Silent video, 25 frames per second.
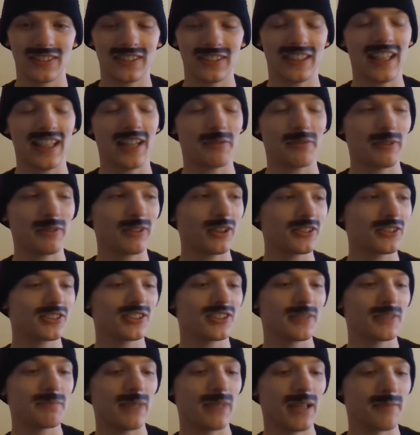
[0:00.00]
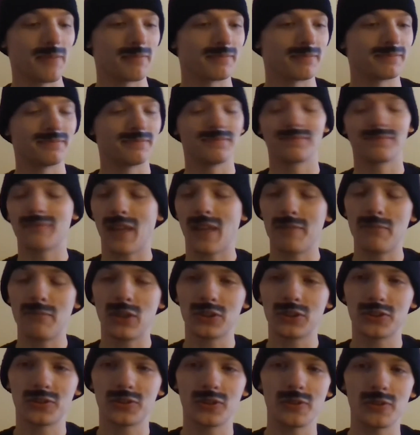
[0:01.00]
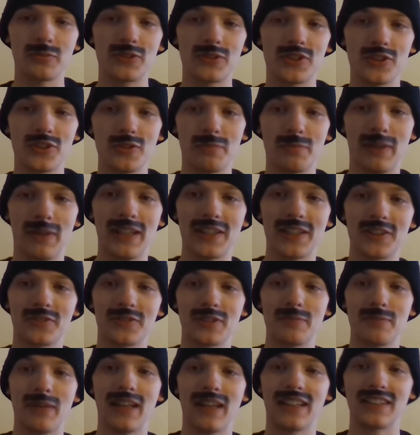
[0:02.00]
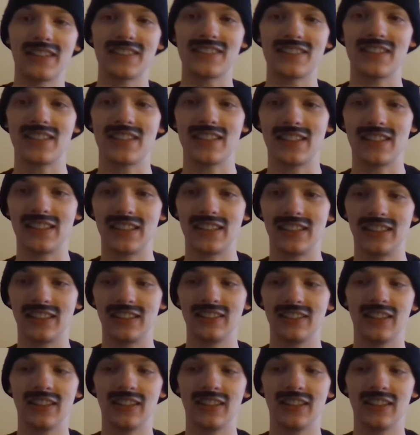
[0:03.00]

Yeah, we've got some um, mushroom shoe pastry bites that the uh,